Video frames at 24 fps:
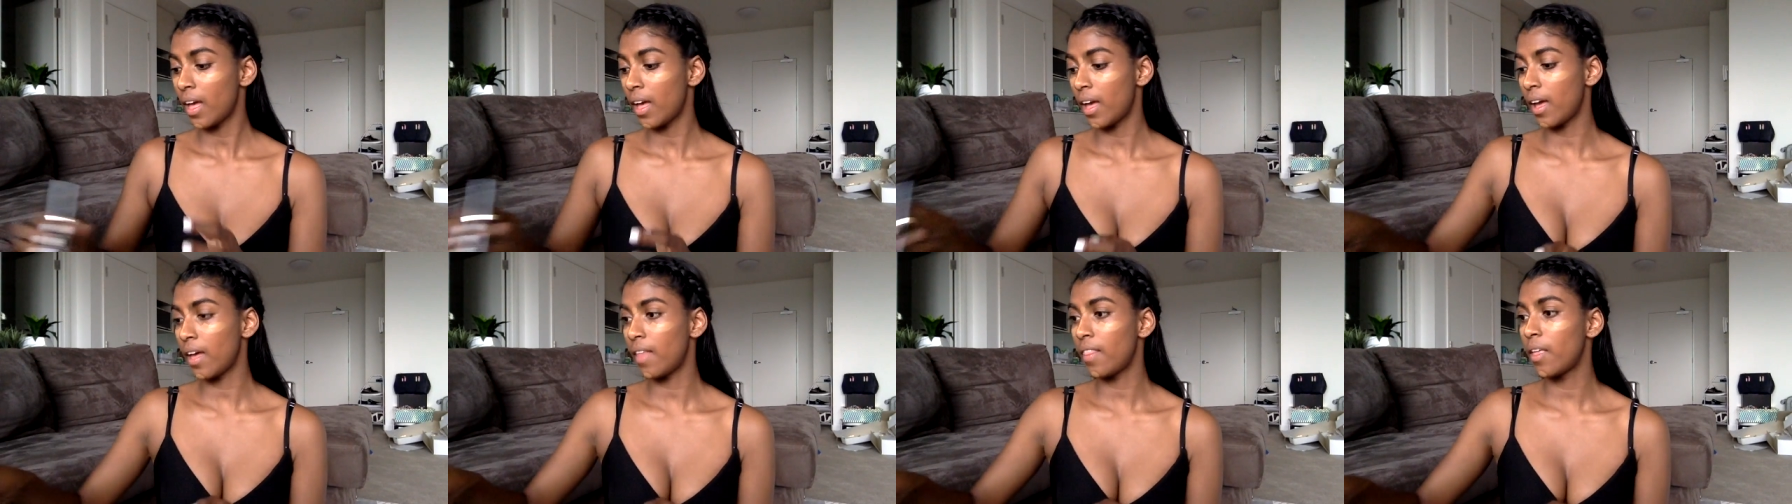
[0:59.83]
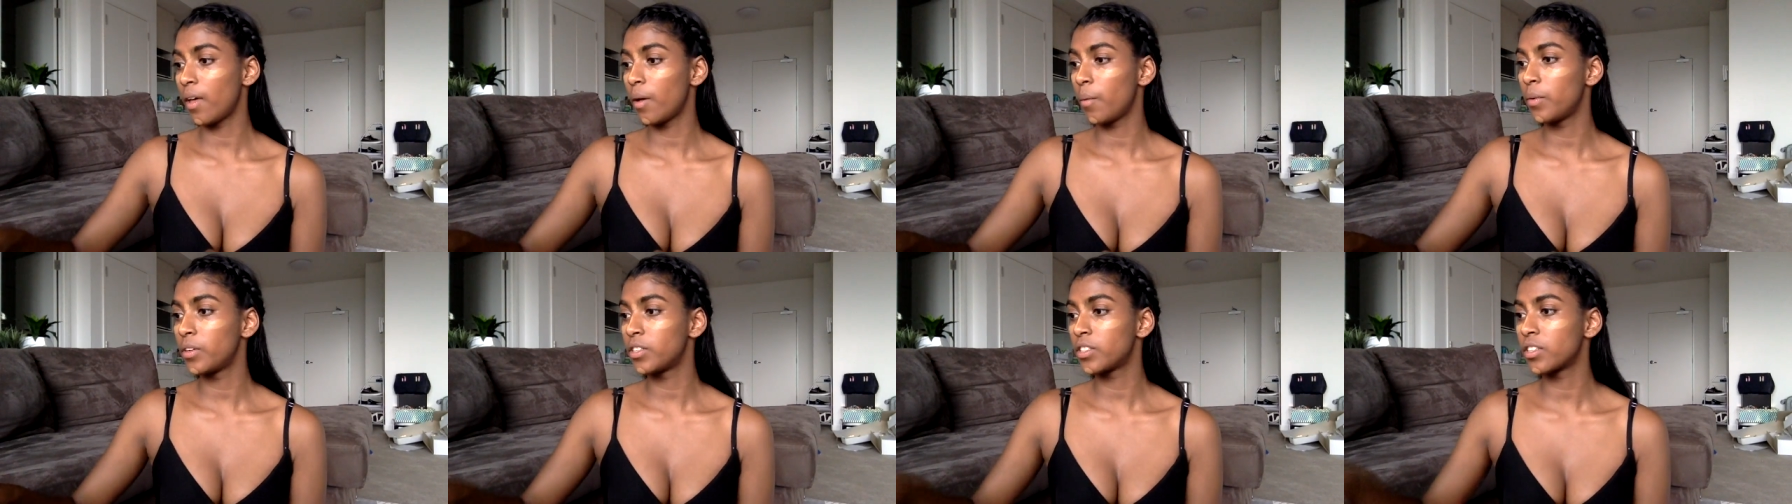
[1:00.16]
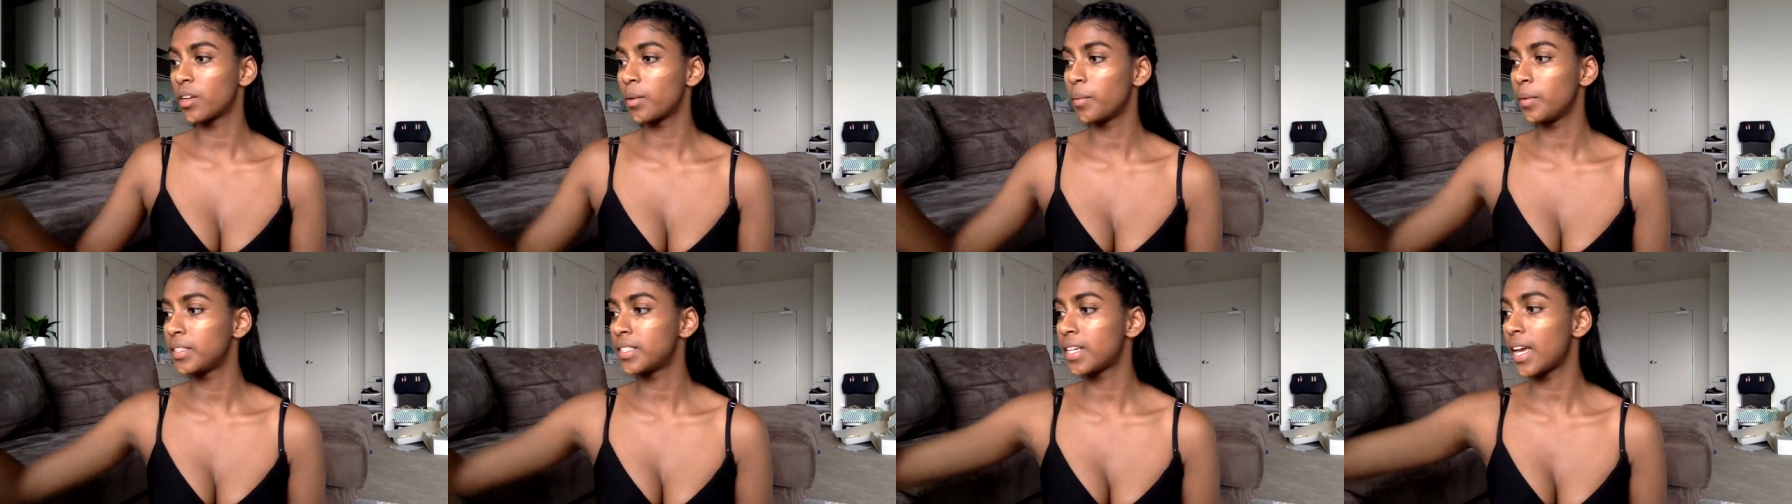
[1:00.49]
and then we're just
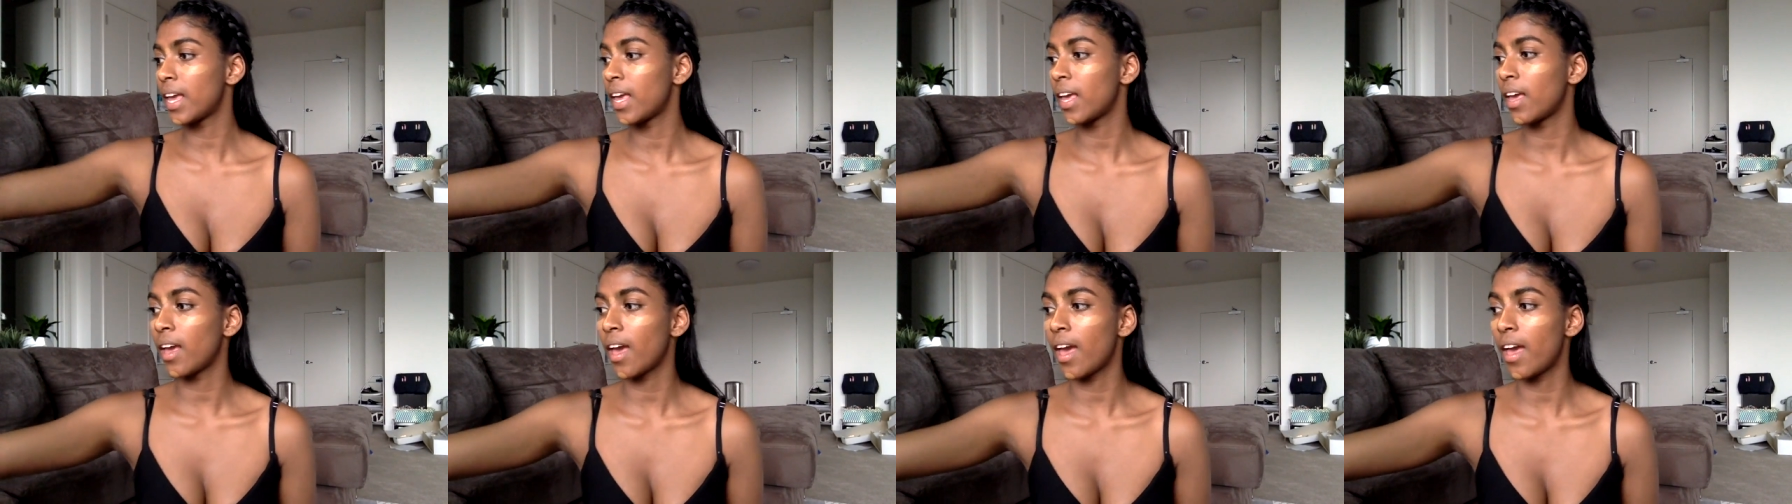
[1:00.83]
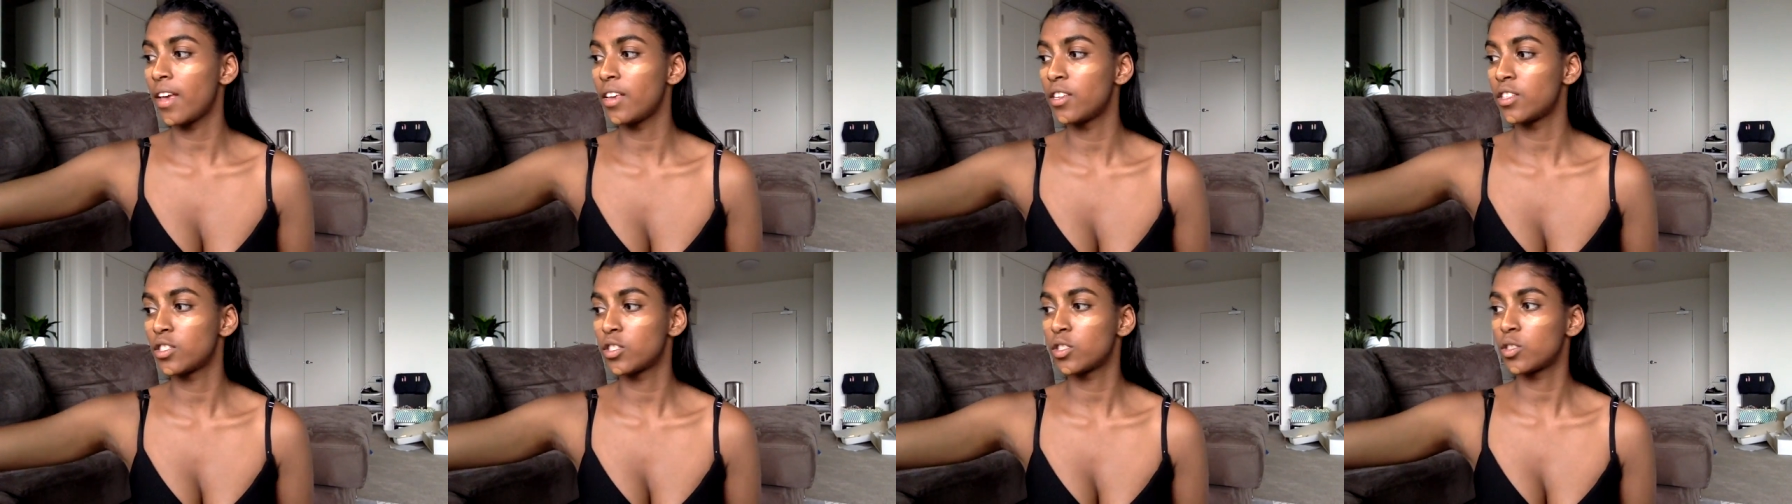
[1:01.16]
going to be taking a